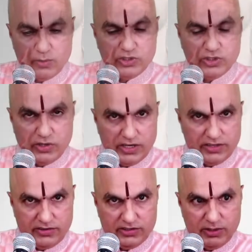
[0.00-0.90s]
to
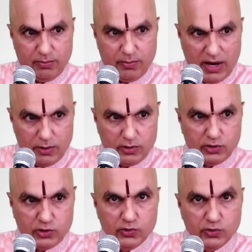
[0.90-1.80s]
others, the power
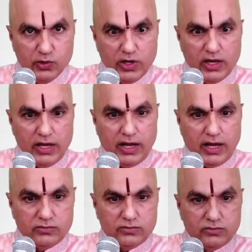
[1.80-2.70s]
to
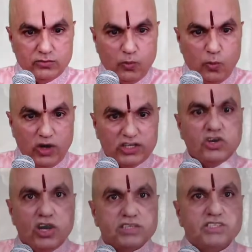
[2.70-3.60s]
what
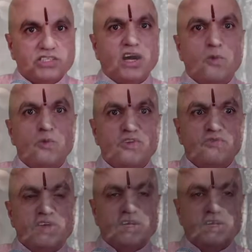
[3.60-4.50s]
causes how we feel